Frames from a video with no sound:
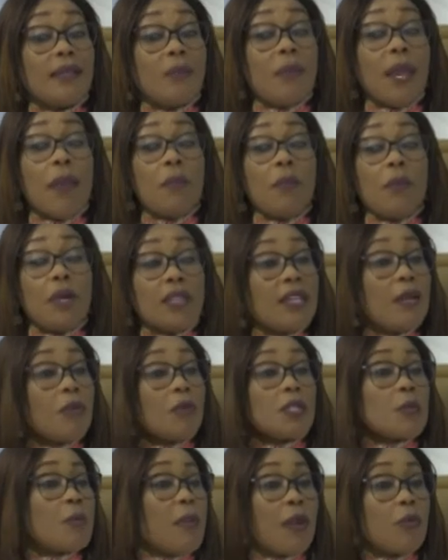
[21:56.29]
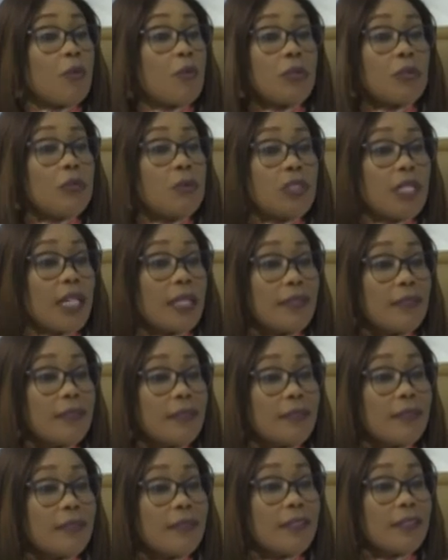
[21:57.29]
My mother was my role model.
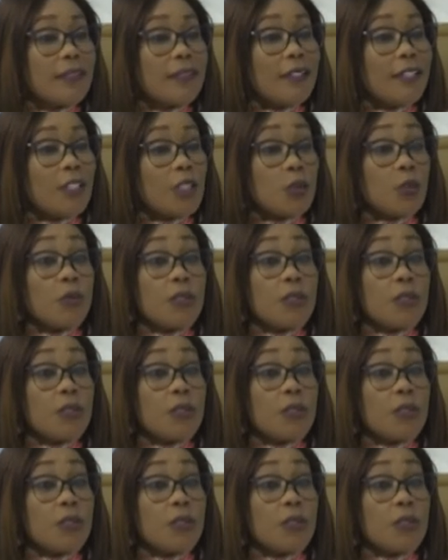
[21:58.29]
She